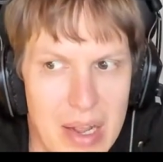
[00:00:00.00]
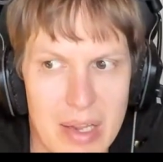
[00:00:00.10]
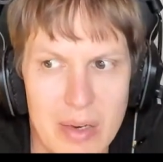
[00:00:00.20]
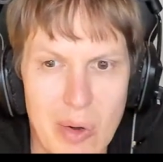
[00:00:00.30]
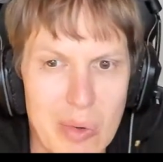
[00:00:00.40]

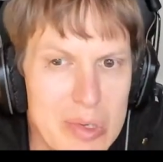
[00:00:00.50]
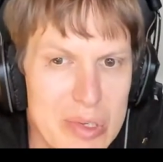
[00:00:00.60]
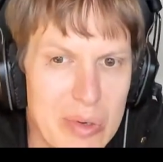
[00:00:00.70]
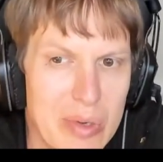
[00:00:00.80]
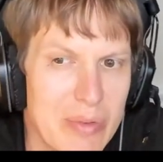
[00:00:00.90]
And
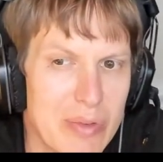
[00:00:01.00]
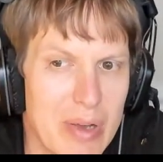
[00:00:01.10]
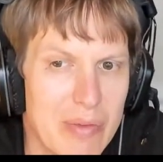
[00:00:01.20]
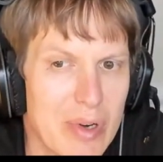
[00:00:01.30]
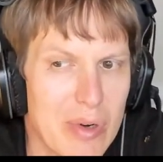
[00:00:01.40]
also, if you
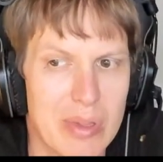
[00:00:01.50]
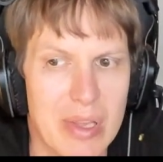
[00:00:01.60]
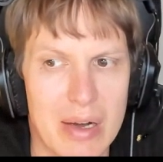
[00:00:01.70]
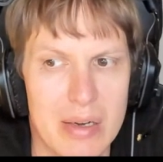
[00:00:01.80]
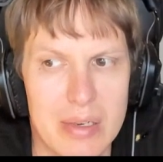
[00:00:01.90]
have a wrong
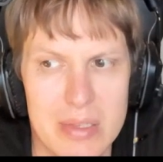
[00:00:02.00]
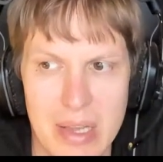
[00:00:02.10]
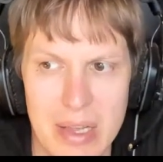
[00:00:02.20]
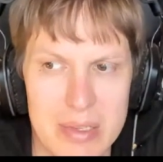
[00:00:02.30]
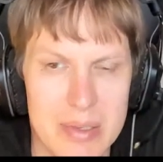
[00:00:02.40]
character
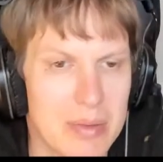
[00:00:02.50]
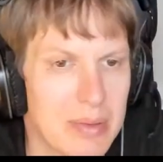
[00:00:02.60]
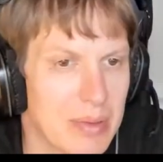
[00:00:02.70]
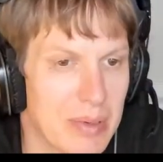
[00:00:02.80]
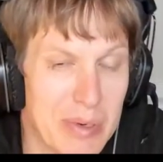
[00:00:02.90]
set
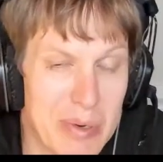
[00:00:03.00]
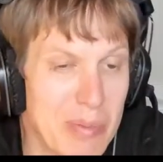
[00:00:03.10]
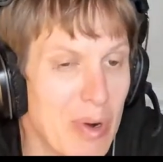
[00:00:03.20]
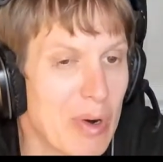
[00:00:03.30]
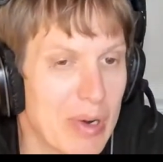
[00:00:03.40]

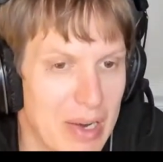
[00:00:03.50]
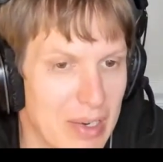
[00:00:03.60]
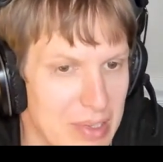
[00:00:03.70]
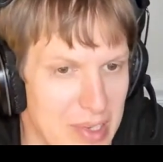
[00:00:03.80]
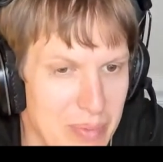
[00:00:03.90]
um, or
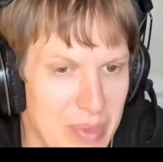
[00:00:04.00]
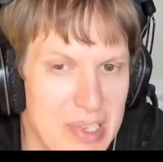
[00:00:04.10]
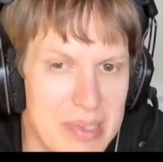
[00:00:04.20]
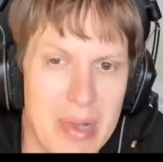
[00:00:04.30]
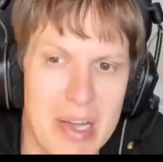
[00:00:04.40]
character set
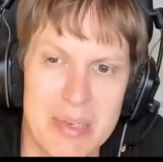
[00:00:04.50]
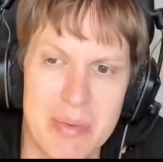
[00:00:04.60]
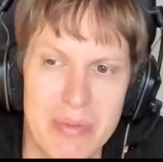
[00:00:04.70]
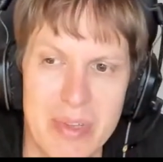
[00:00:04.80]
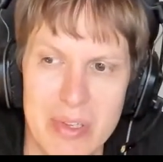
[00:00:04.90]
mix match
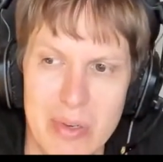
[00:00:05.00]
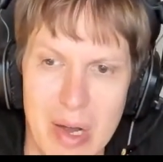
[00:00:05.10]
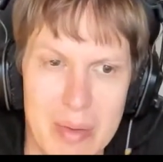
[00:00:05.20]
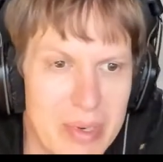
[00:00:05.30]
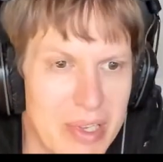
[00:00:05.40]
between
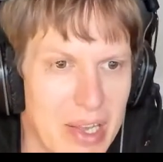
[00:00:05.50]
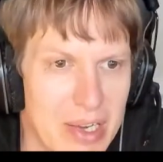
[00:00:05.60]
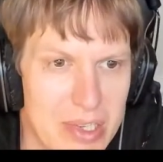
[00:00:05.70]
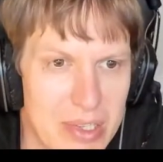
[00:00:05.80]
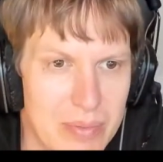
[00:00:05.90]
your
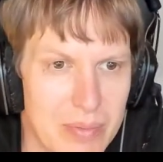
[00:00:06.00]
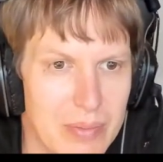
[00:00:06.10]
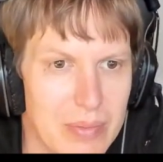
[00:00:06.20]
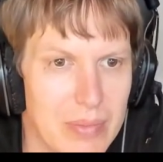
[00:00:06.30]
application